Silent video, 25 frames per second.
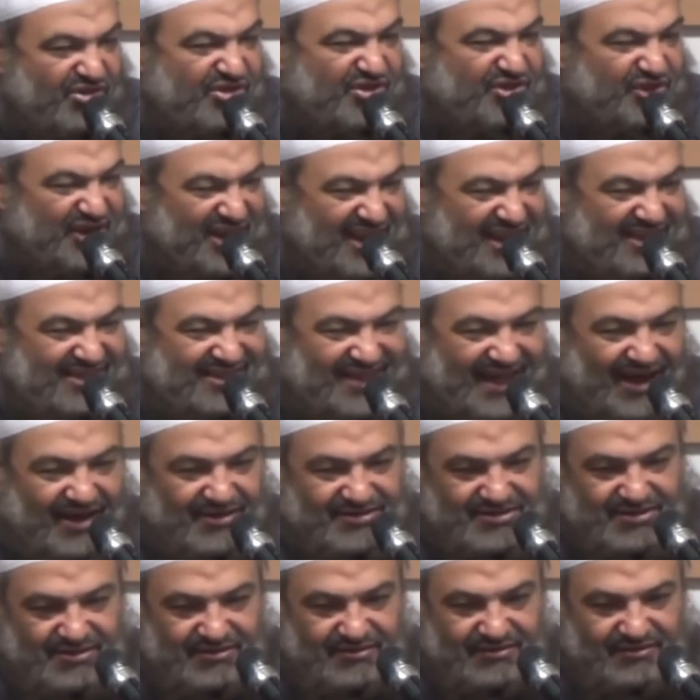than
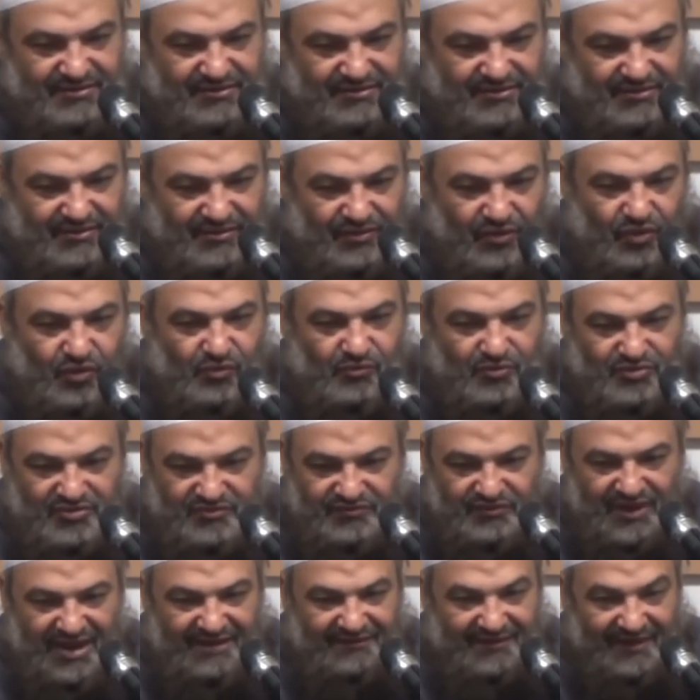3,000,
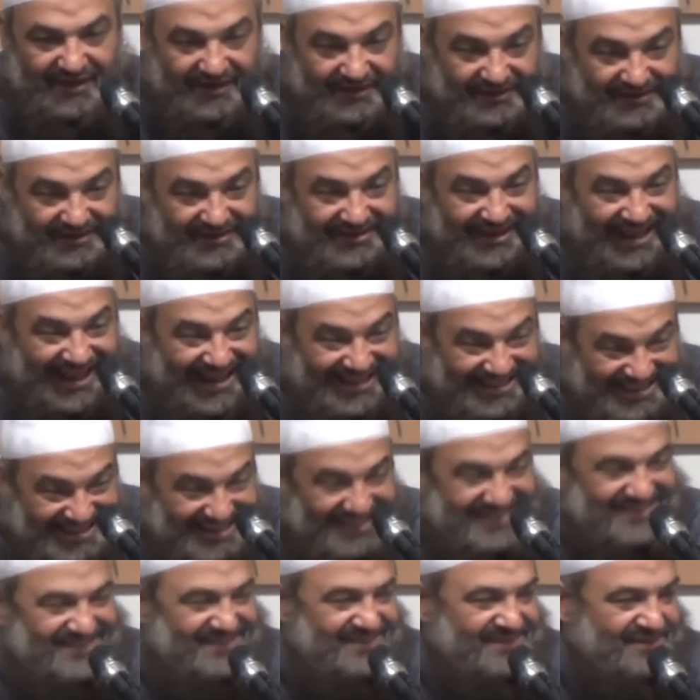almost 500
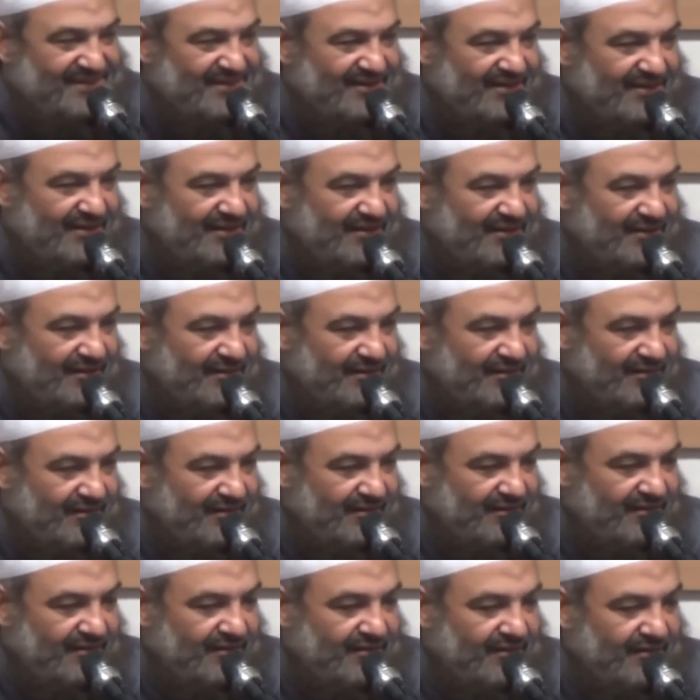hadiths,
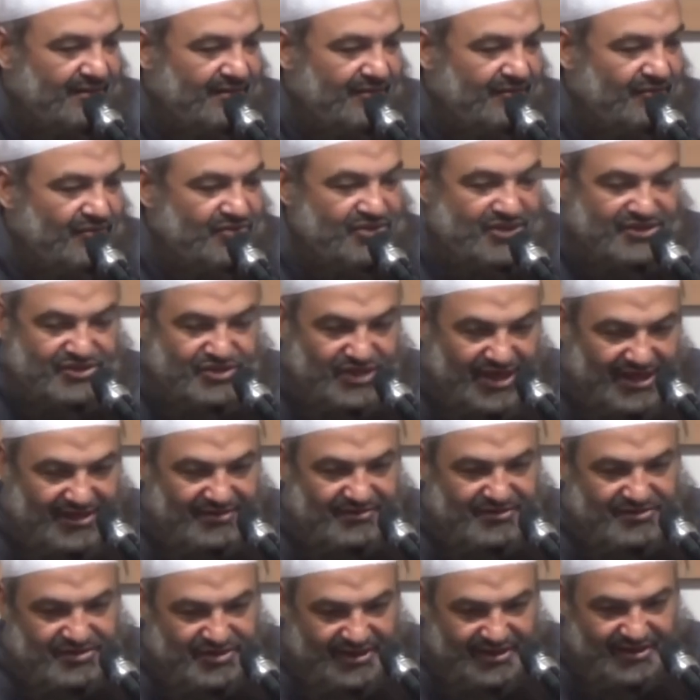which he
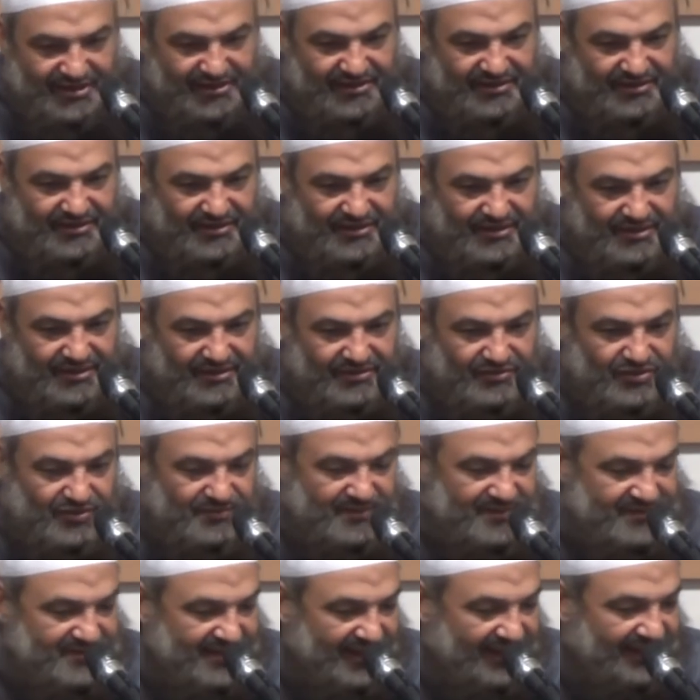checked the Shaykh
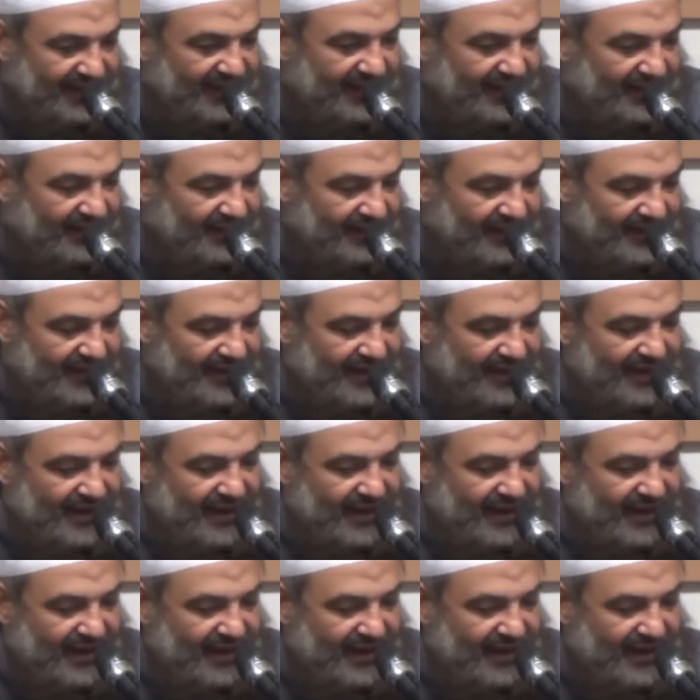to be sahih.